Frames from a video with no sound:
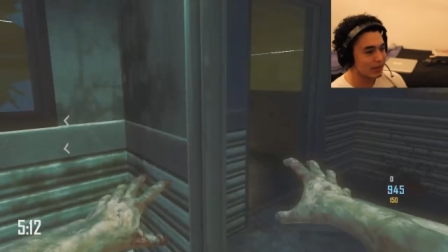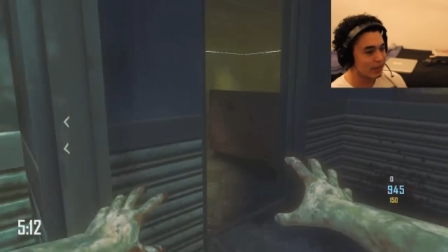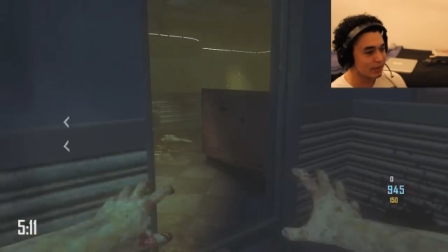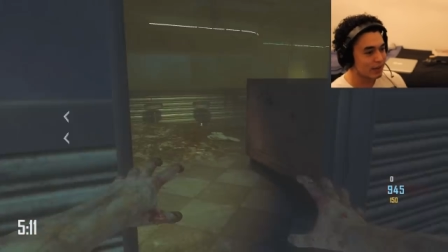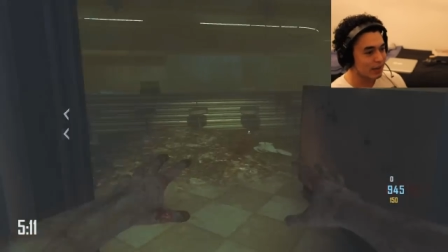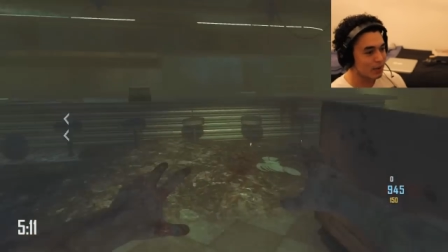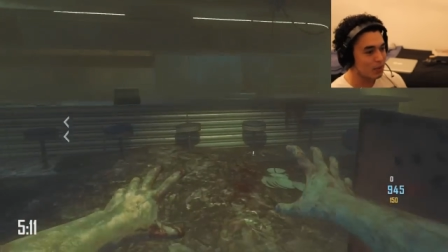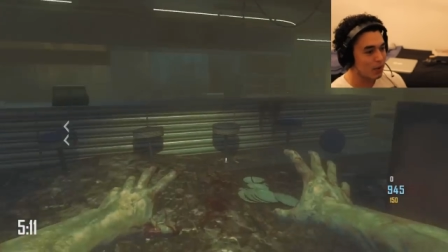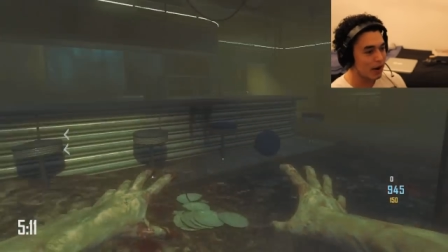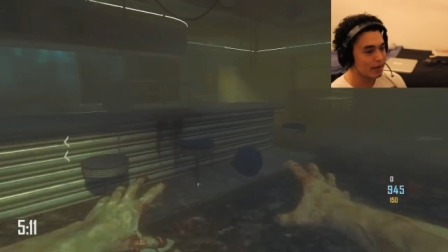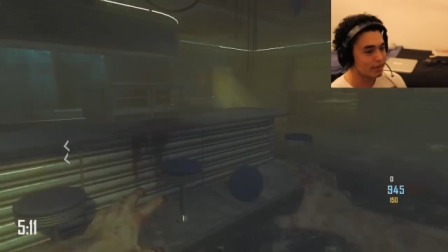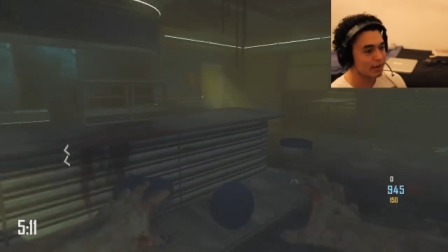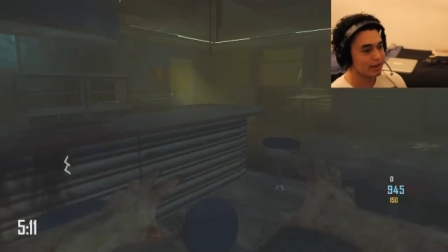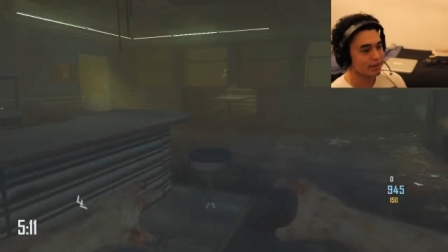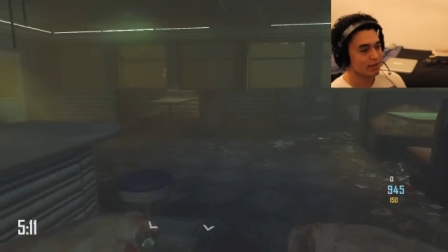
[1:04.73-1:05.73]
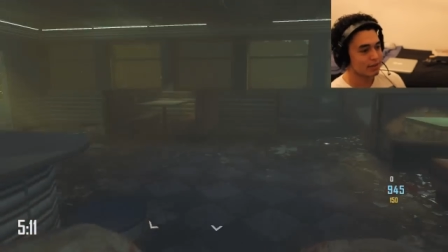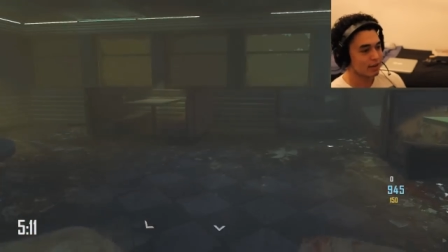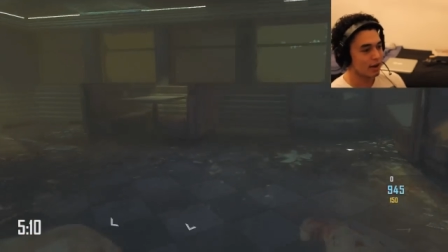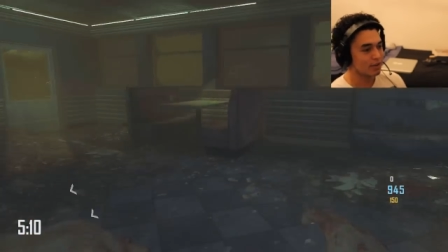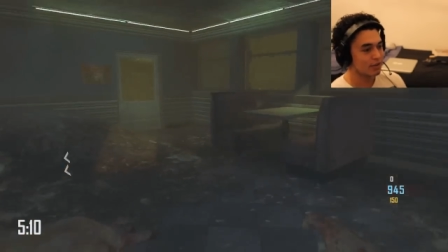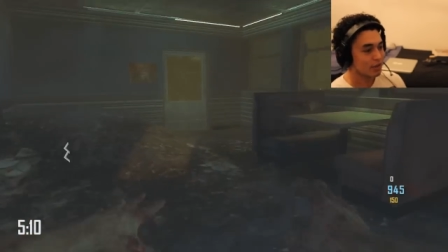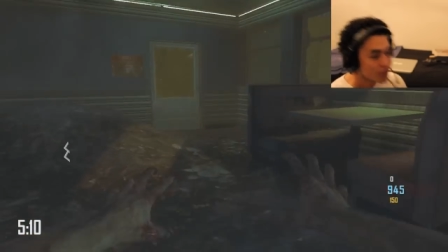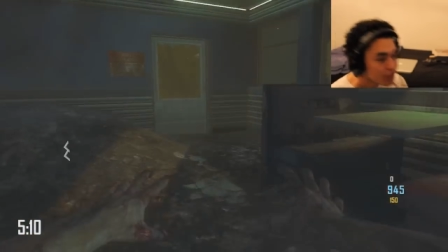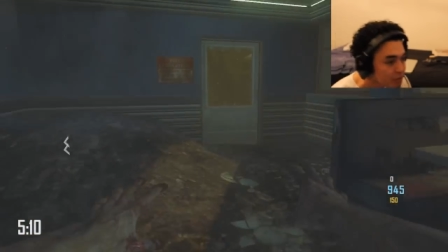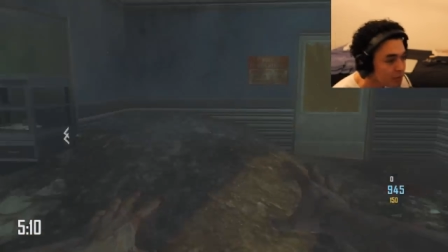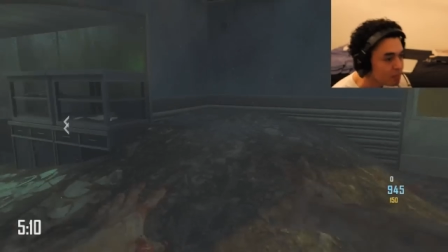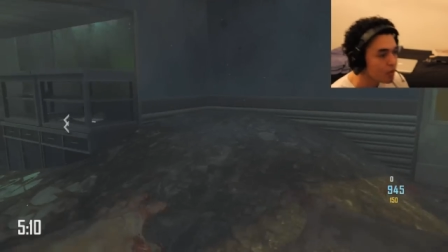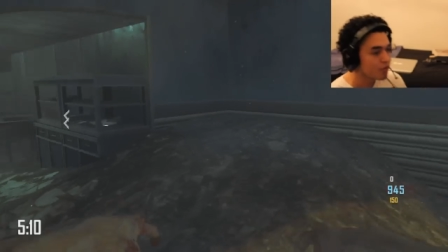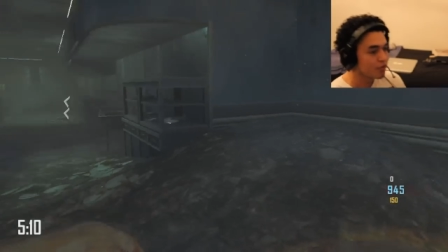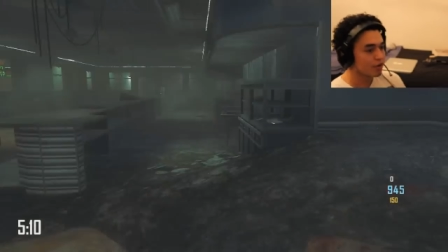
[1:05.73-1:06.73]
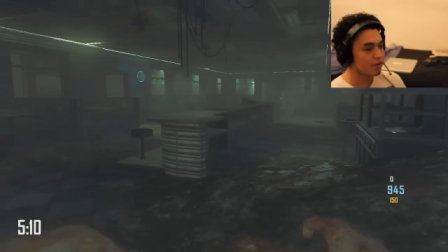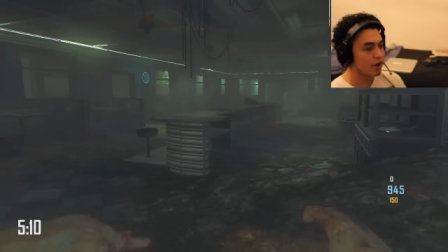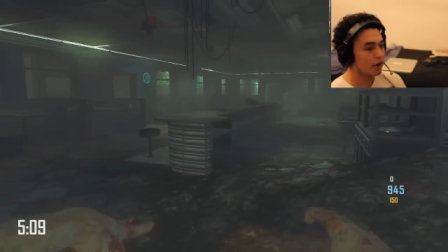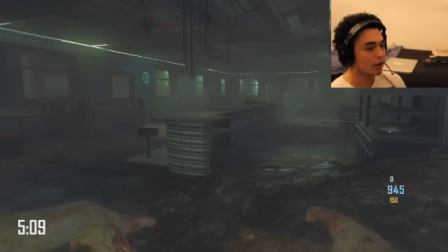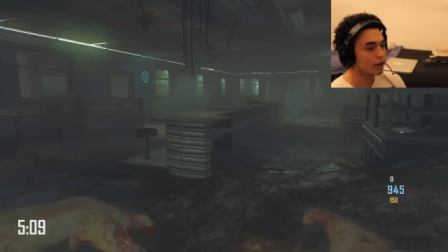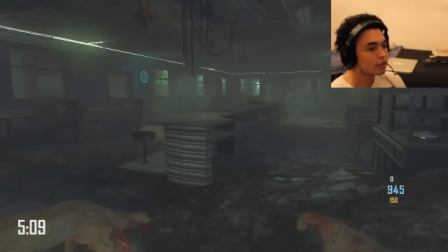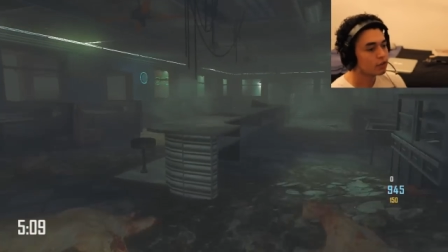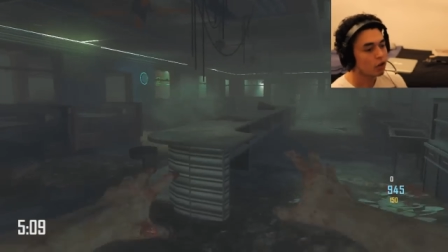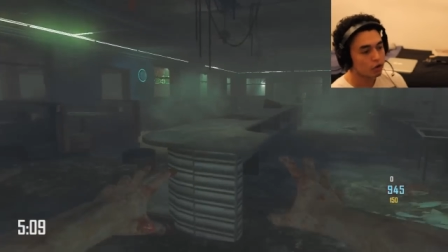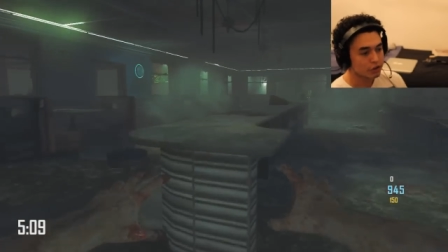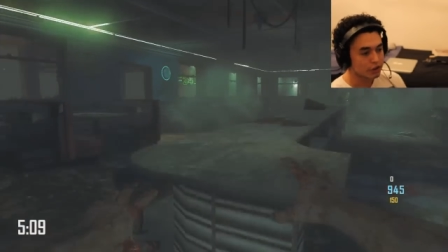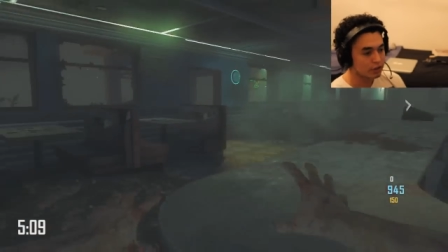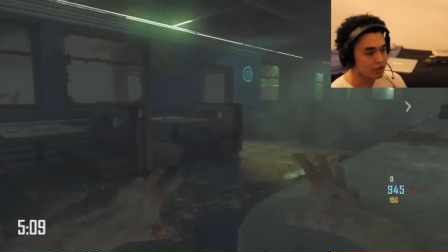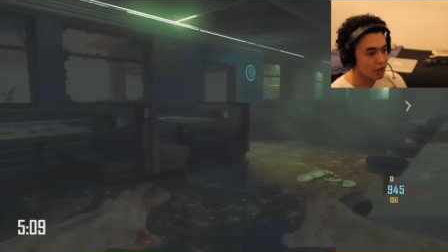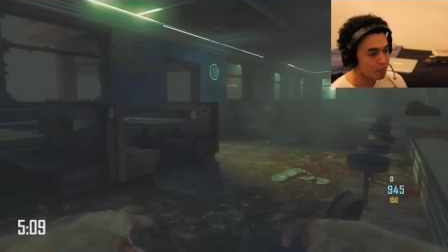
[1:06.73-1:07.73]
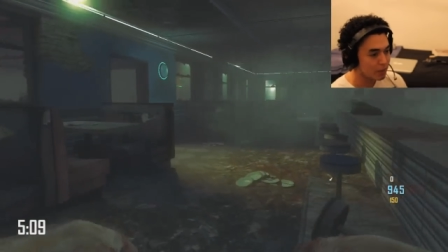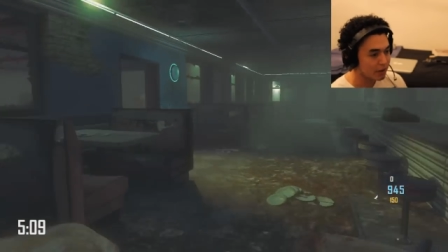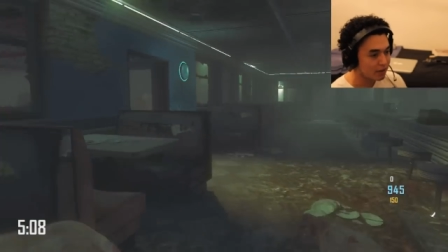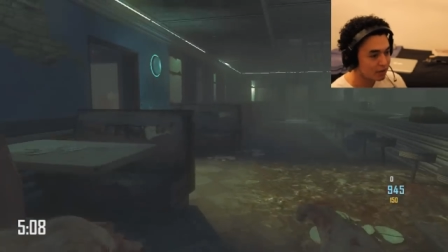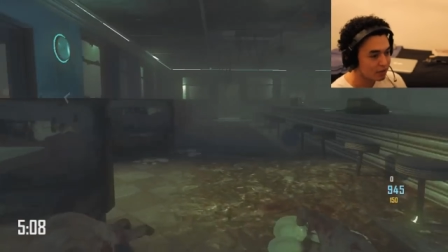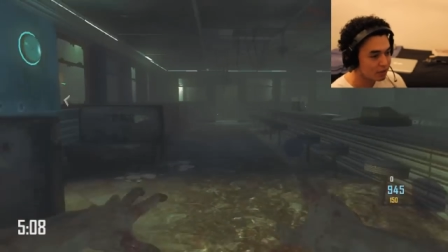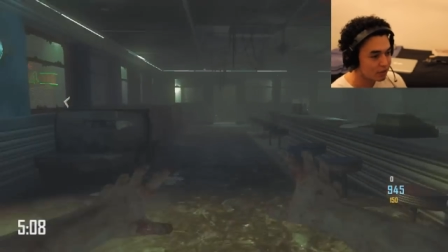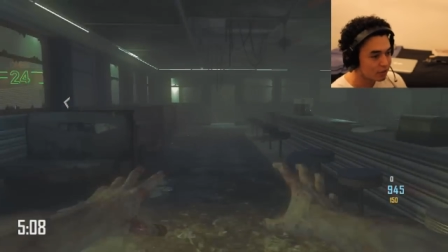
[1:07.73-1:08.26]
It does get quite intense at times. You'll see me moving around, like dodging, dipping,